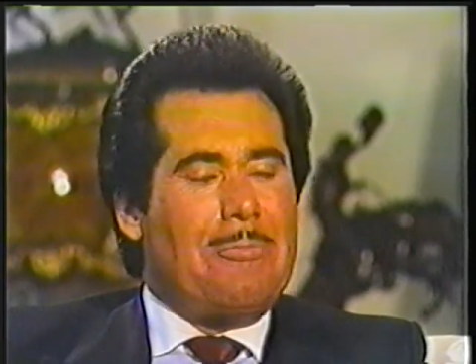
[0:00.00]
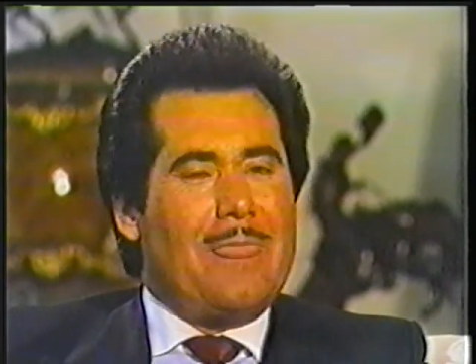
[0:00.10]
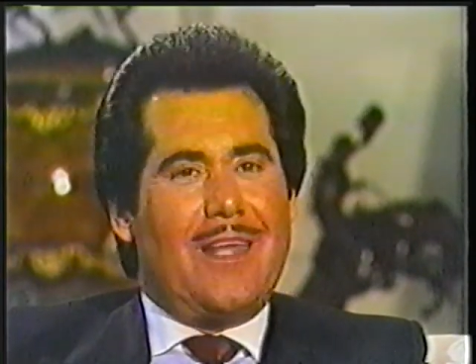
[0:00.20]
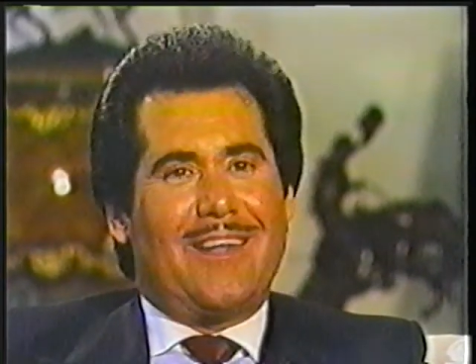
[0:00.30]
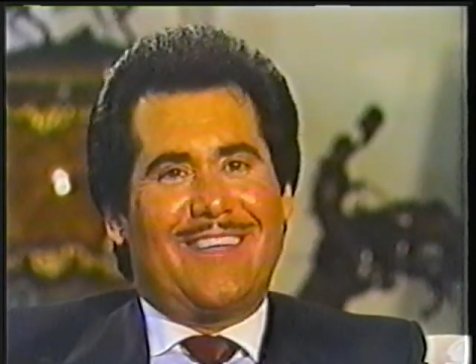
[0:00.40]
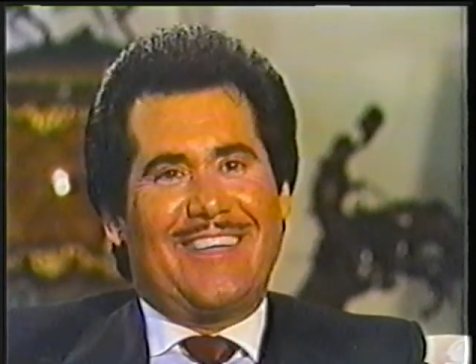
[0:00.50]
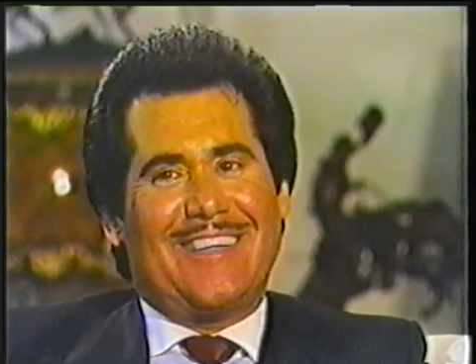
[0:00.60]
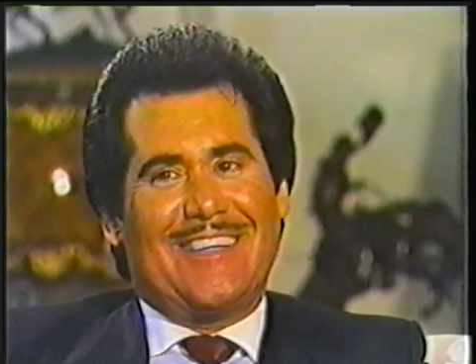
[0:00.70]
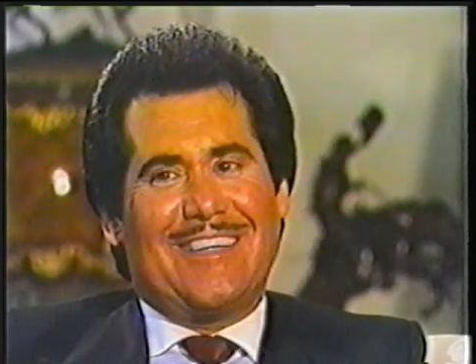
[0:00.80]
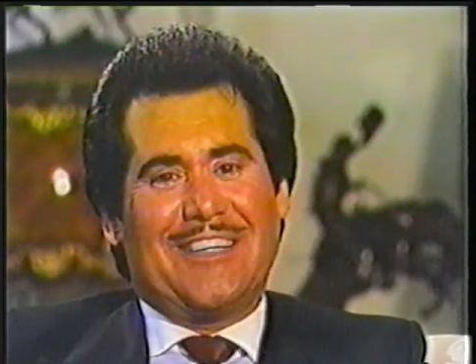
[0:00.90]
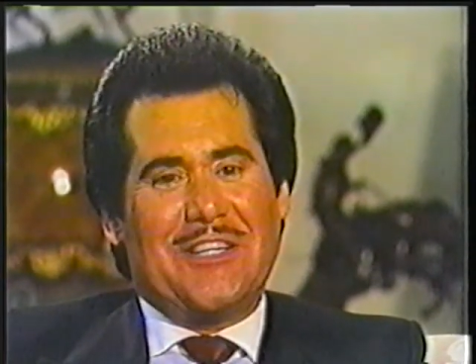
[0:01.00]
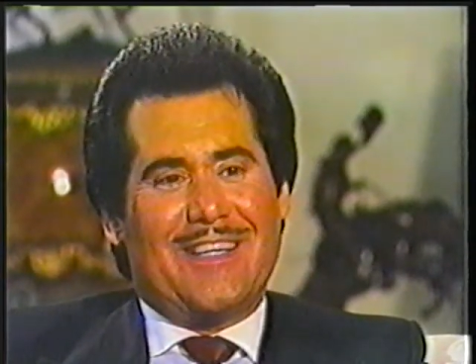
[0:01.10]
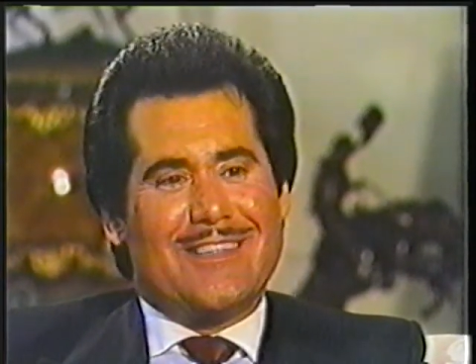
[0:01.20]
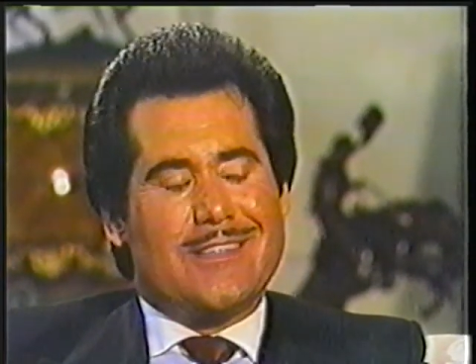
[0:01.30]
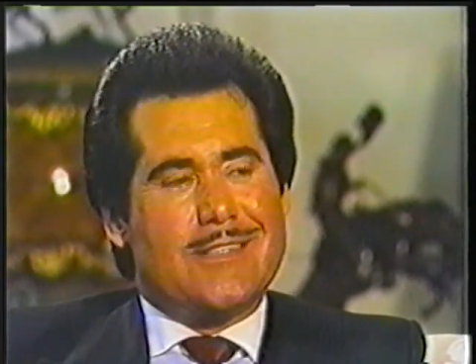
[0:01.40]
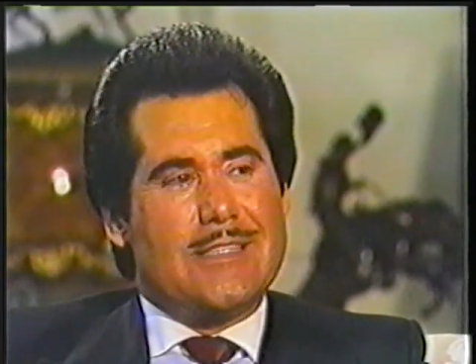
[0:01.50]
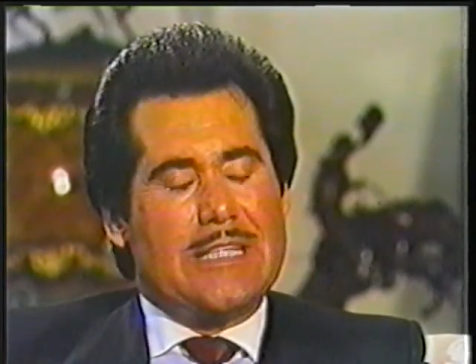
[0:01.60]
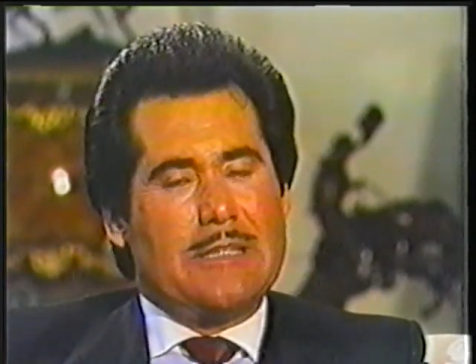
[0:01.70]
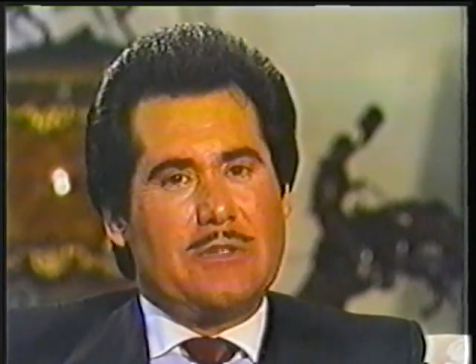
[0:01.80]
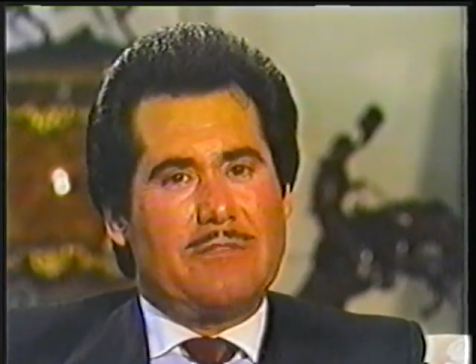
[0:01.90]
And the announcer said,
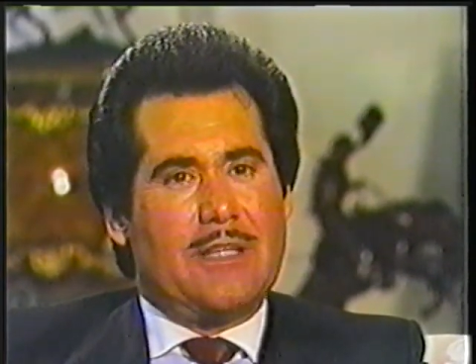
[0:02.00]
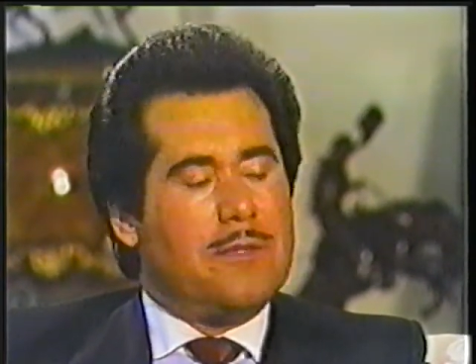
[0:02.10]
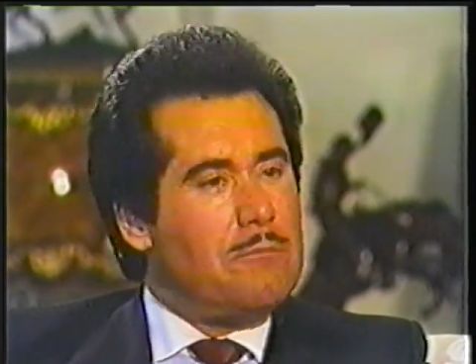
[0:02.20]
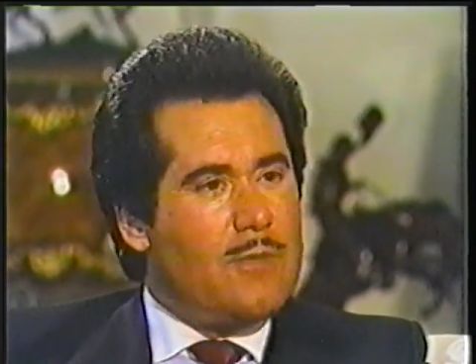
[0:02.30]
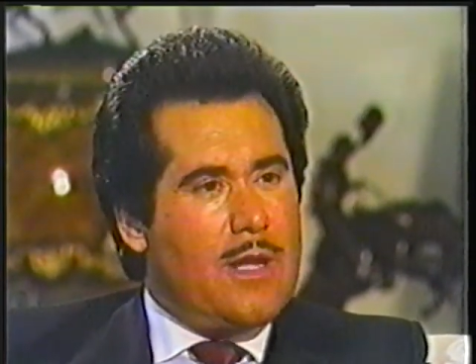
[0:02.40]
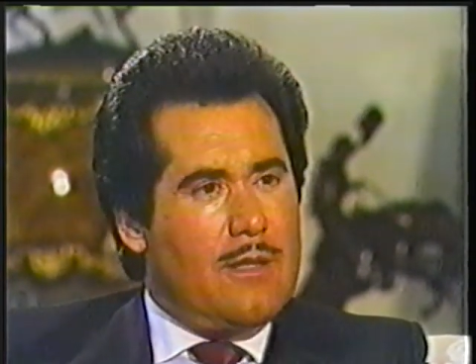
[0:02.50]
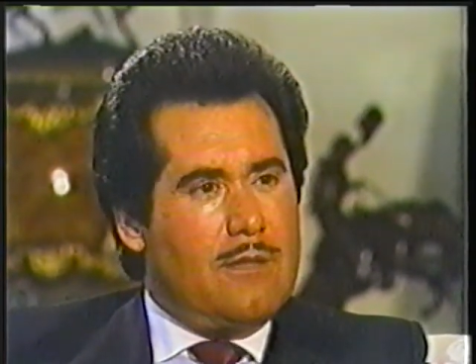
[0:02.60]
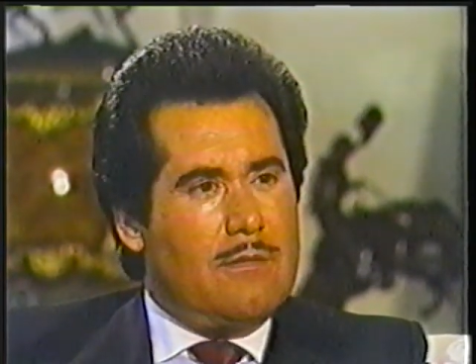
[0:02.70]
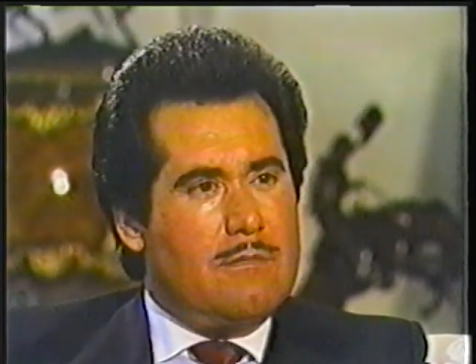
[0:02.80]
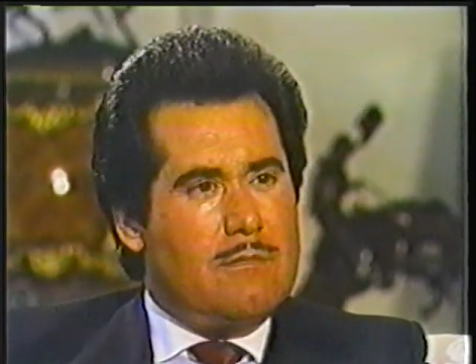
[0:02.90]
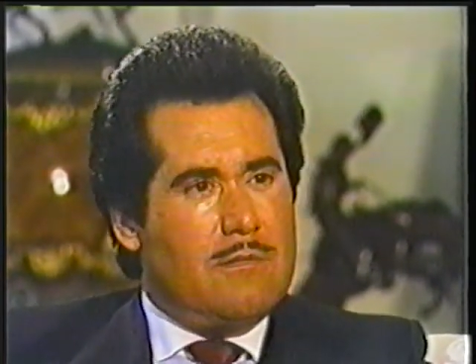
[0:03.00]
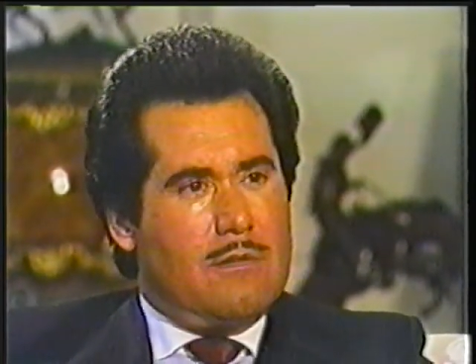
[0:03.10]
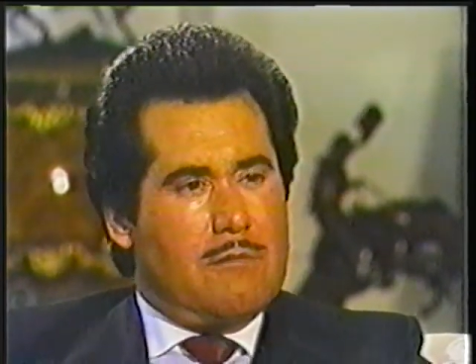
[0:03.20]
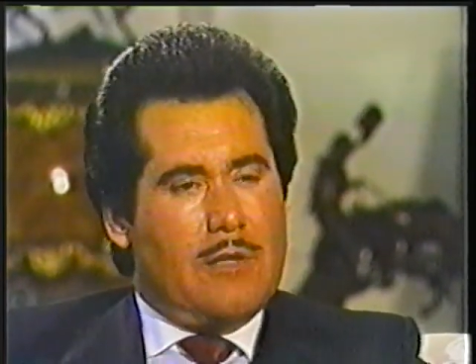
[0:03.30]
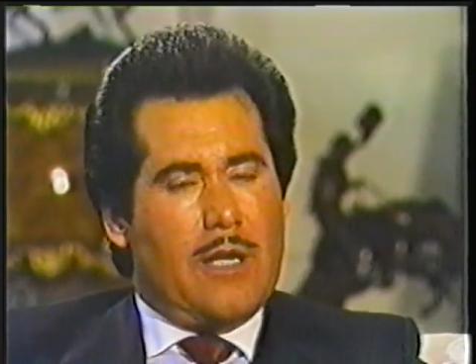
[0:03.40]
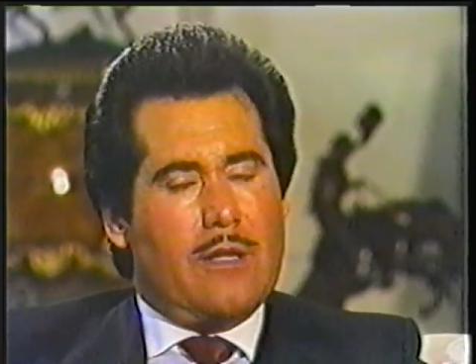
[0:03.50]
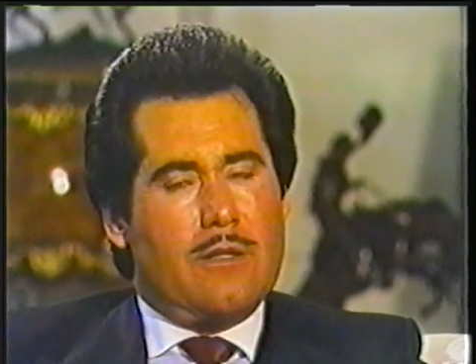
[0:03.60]
we've got a brand new record.